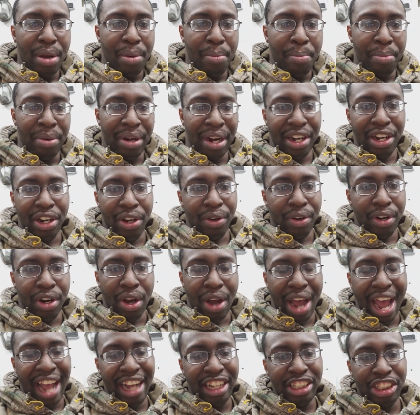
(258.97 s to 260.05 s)
but I don't know.
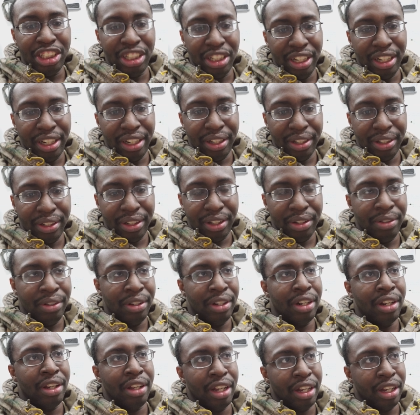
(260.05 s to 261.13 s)
Actually, well,
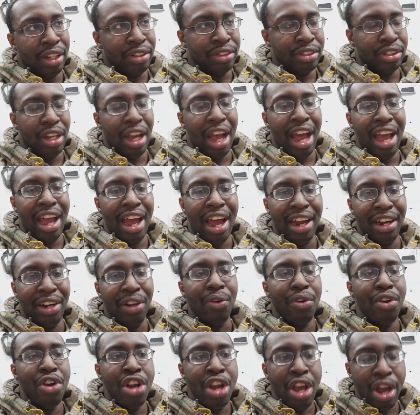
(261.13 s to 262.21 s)
no, that goes. I
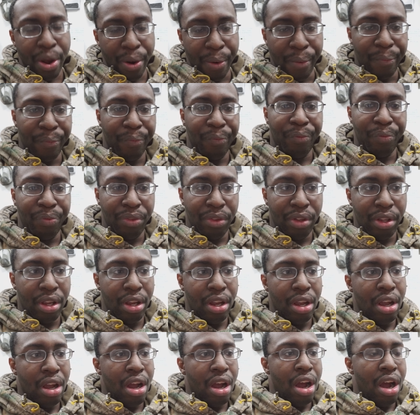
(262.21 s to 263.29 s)
don't know.
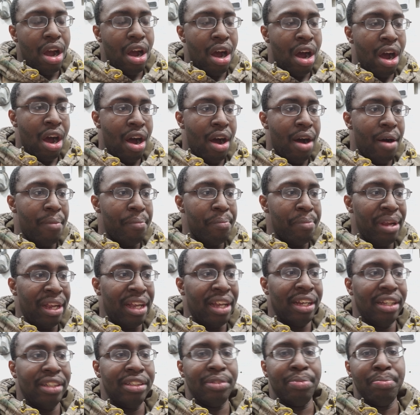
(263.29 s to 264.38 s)

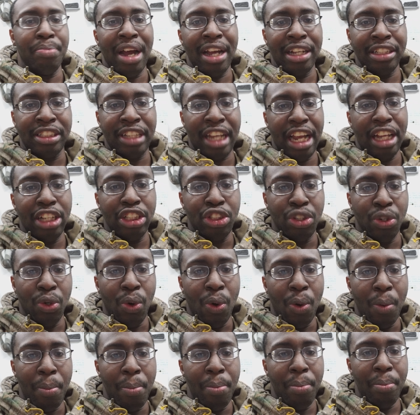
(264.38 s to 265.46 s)
Because my
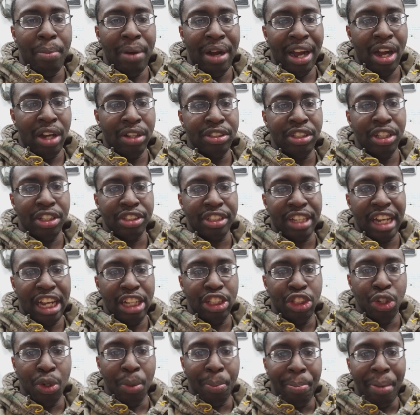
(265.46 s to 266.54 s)
Autel scan
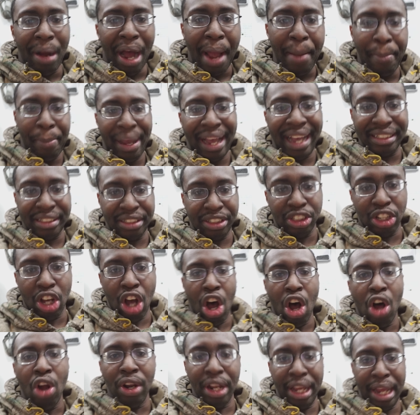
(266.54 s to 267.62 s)
tool bypasses
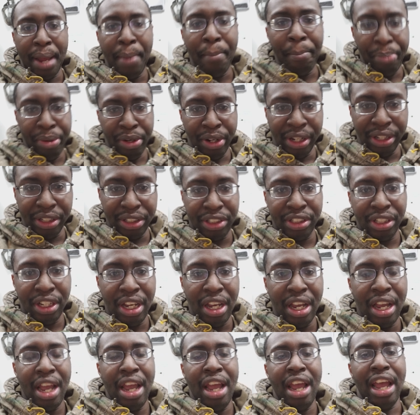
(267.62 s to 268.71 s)
all inputs
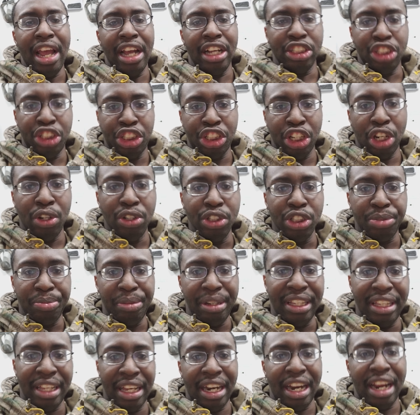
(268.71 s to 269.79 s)
and shows me
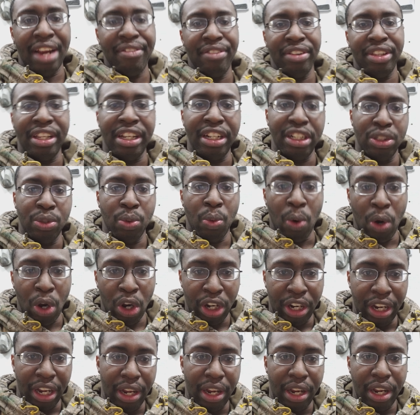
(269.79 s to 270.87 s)
that everything is
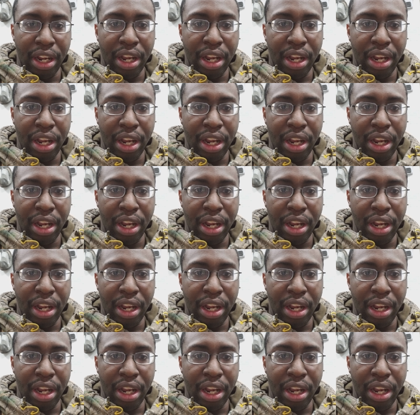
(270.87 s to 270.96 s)
working,